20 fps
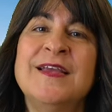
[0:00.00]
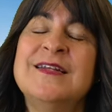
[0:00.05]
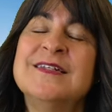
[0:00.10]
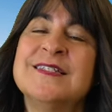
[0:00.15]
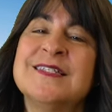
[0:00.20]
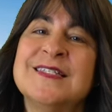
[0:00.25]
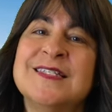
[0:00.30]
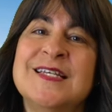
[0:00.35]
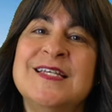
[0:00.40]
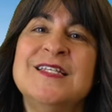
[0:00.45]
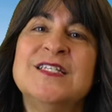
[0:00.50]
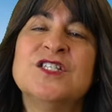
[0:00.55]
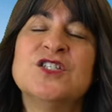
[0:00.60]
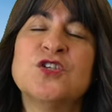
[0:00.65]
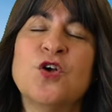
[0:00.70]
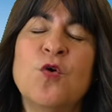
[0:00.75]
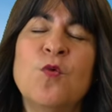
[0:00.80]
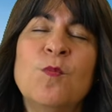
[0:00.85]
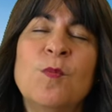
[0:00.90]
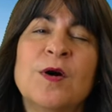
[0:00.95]
to see
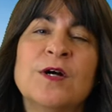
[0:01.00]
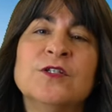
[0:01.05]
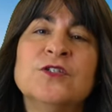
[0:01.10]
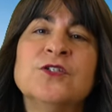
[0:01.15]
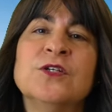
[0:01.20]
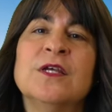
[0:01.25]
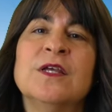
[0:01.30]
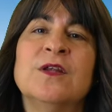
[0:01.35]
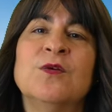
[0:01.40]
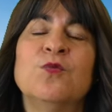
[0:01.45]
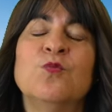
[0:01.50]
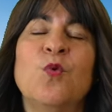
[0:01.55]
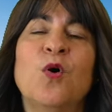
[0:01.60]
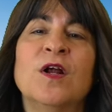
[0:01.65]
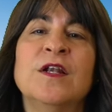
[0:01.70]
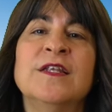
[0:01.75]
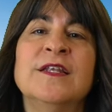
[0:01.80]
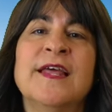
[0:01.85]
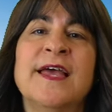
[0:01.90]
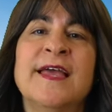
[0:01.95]
so much in
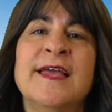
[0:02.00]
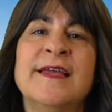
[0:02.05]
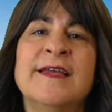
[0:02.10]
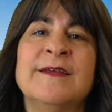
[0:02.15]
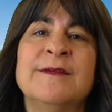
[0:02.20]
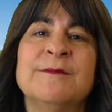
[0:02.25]
one day.